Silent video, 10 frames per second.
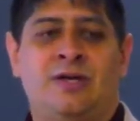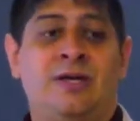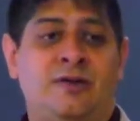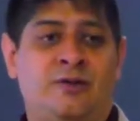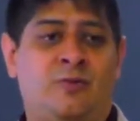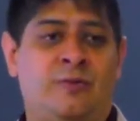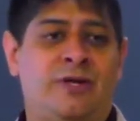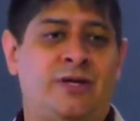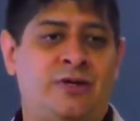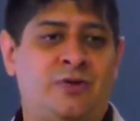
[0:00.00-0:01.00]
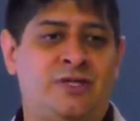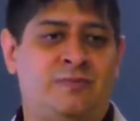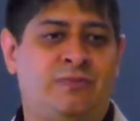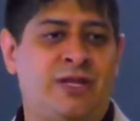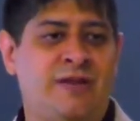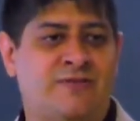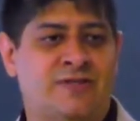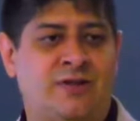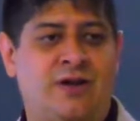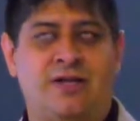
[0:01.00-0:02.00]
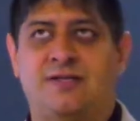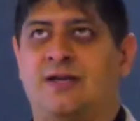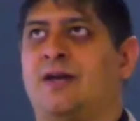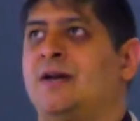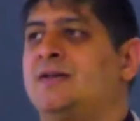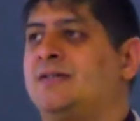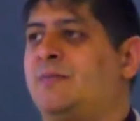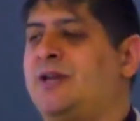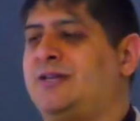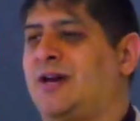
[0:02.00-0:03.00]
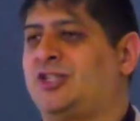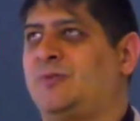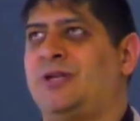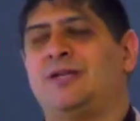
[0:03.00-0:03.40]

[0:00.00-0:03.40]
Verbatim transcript: healed the woman who was bleeding for so long, he said, Somebody touch me.